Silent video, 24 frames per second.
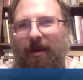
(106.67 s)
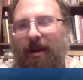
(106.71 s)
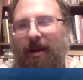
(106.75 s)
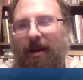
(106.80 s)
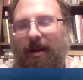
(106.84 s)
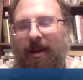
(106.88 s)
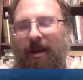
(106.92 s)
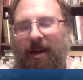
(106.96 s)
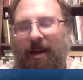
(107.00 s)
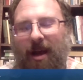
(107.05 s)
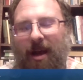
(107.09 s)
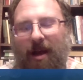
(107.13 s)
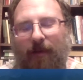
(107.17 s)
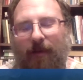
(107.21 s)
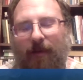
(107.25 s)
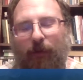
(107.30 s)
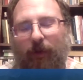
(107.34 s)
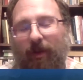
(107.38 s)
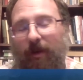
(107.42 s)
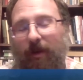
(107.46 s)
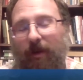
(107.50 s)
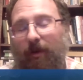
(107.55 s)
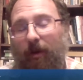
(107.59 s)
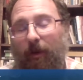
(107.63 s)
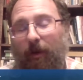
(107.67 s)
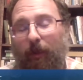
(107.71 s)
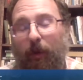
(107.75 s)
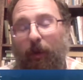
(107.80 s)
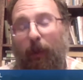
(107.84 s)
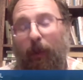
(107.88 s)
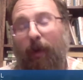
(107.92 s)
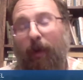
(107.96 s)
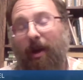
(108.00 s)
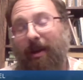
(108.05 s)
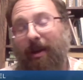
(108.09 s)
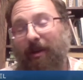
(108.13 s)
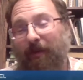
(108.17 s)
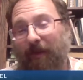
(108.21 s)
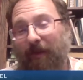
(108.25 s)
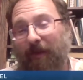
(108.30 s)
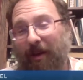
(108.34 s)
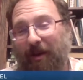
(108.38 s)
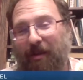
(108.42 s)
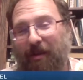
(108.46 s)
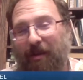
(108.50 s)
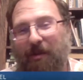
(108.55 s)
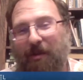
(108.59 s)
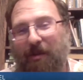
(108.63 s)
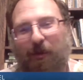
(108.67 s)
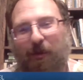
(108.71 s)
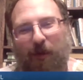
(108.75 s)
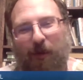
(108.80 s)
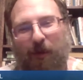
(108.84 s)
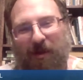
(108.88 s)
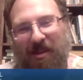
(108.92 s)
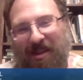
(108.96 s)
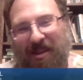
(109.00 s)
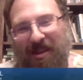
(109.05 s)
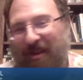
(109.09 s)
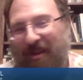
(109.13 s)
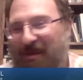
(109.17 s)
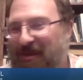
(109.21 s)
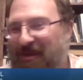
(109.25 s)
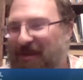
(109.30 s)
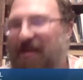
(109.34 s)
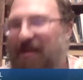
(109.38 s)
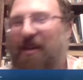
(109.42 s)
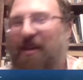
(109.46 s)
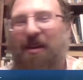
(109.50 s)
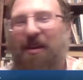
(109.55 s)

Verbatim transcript: can have what they call boomerang effects, which is,